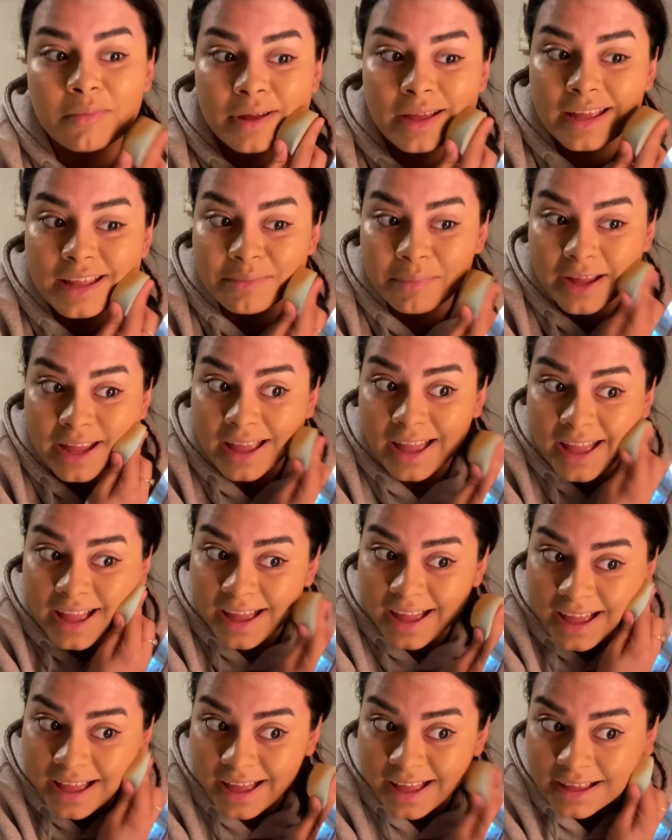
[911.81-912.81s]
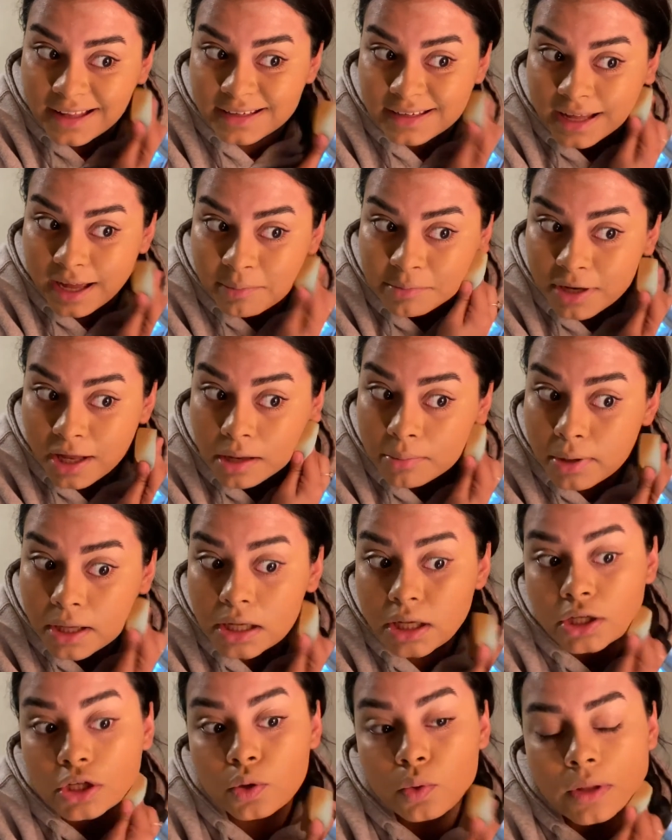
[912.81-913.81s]
in my hand. I'm not about
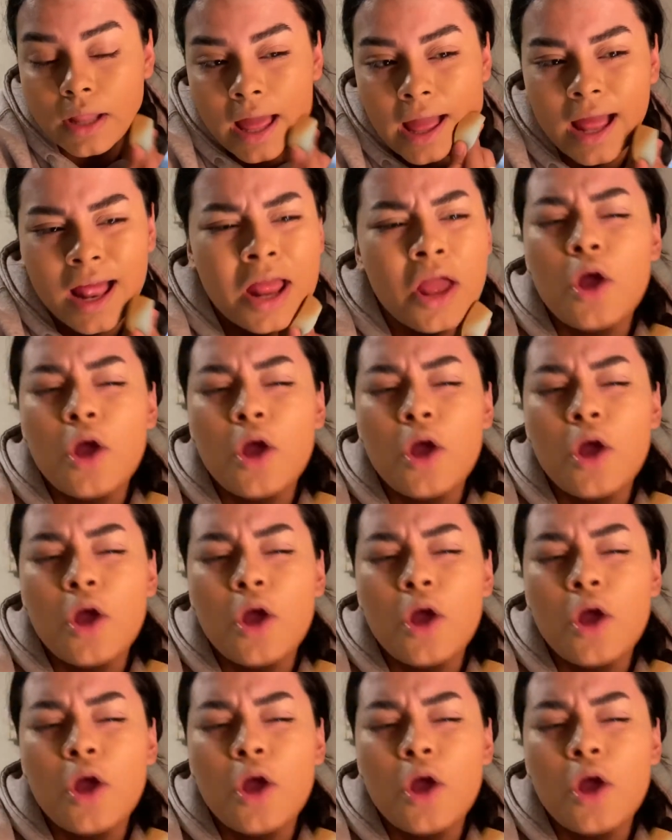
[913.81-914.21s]
to do that.